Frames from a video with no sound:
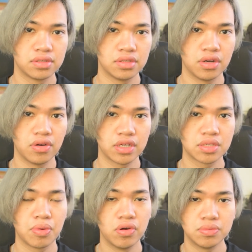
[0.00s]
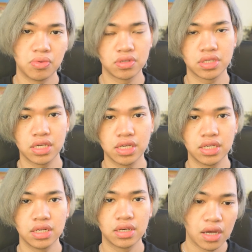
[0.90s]
you know, expose more
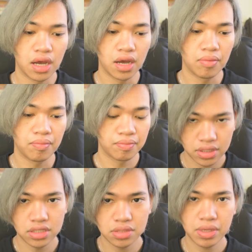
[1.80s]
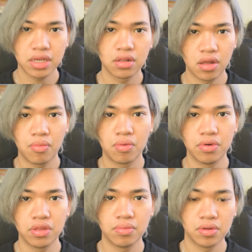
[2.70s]
skin. Yeah, just make it a lot more
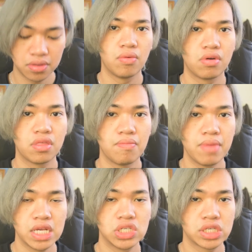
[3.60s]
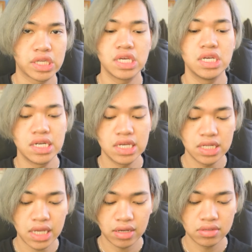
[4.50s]
breathable. One of the major key
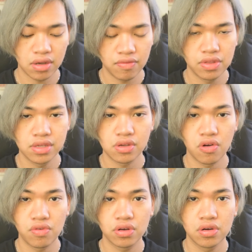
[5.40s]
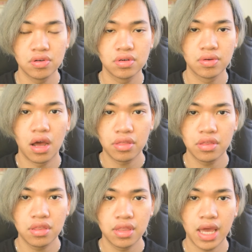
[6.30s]
details of this overcoat. Other
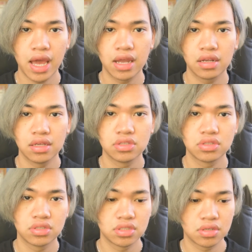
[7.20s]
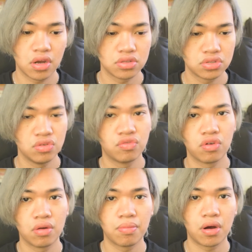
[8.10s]
than that, it's just got 2
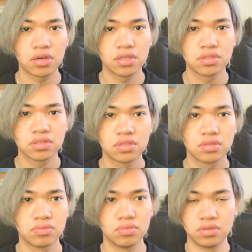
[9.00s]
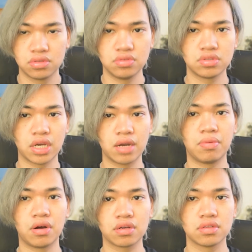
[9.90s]
front pockets, well, 2 side
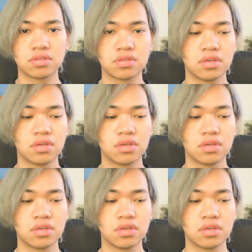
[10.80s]
pockets.